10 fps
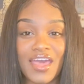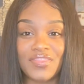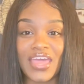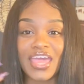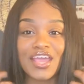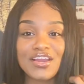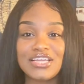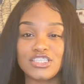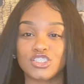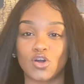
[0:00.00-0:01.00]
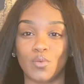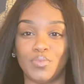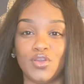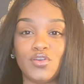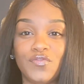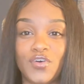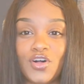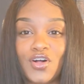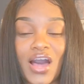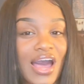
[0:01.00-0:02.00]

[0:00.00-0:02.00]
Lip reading: The hair is so beautiful.